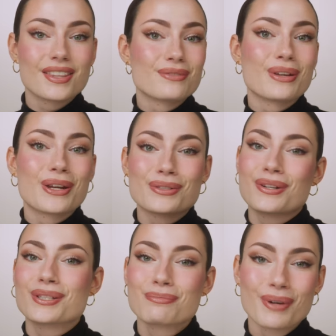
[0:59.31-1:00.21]
This video is
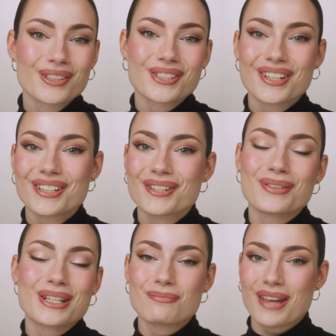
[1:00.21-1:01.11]
not not sponsored. No
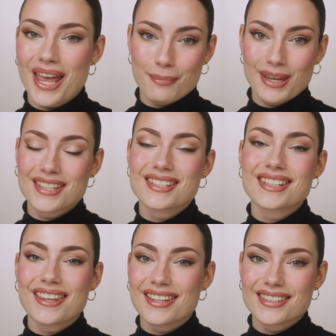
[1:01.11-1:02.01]
one is paying me to
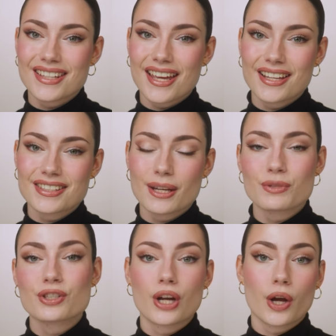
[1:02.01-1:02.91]
say these things. I'm
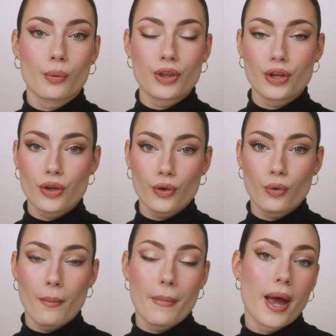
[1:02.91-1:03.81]
just sharing with
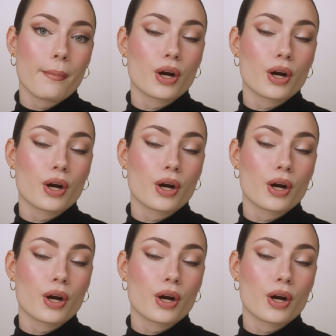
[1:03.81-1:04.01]
you my